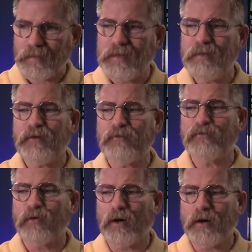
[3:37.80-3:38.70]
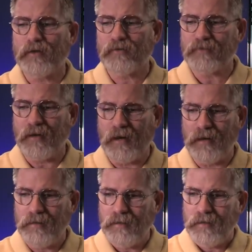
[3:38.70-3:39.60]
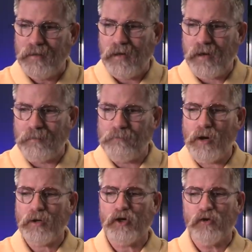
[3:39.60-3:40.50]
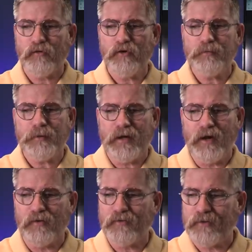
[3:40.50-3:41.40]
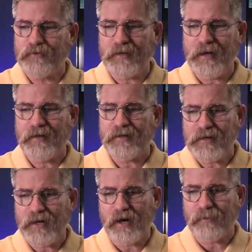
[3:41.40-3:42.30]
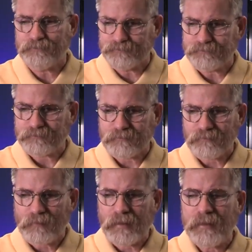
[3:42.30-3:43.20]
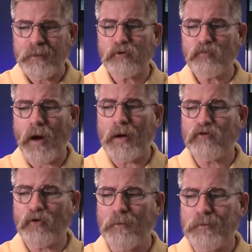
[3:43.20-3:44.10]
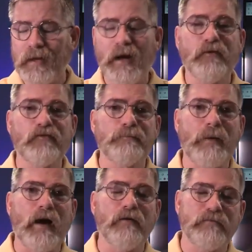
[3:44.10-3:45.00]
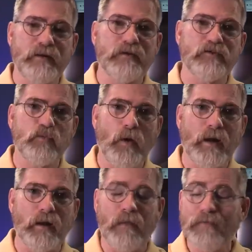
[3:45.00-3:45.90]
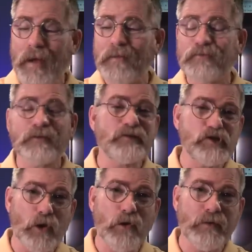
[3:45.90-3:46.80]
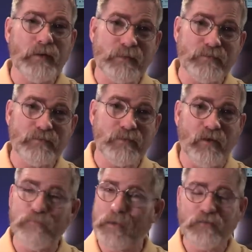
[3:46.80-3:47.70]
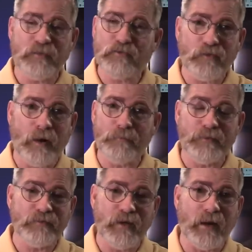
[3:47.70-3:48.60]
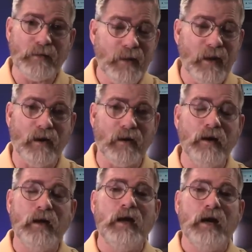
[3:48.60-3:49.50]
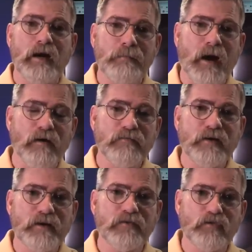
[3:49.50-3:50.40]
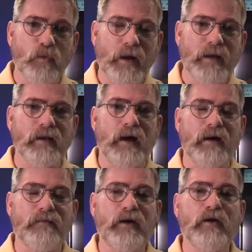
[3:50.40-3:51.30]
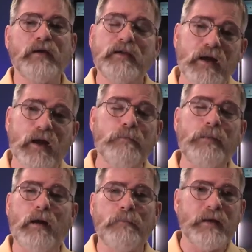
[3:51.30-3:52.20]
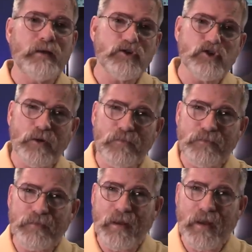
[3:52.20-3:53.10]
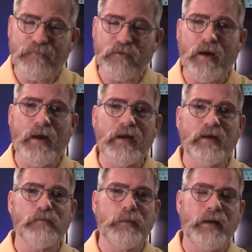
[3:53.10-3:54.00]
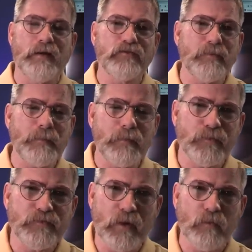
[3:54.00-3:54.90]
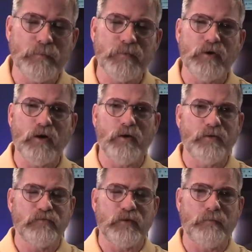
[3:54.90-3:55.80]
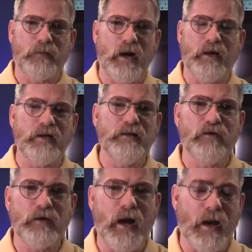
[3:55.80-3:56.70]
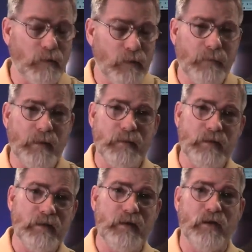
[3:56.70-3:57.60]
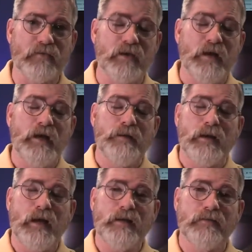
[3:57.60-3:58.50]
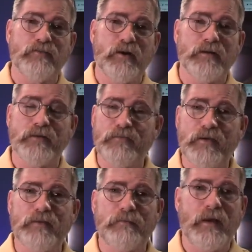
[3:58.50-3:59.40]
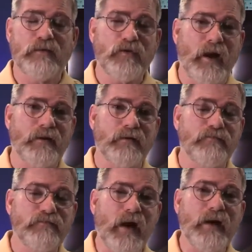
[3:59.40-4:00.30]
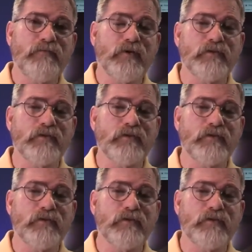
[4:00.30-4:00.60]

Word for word: even Florida's uh, uh Marco Rubio is stated here Here's why Trump cares about Venezuela. That's a joke in itself. President Trump does not care about Venezuela. They only care about making sure that they have the right government in. And some people would say, well, Maduro, he's some kind of evil guy. Well, maybe he is, but I can certainly see the man trying to fight for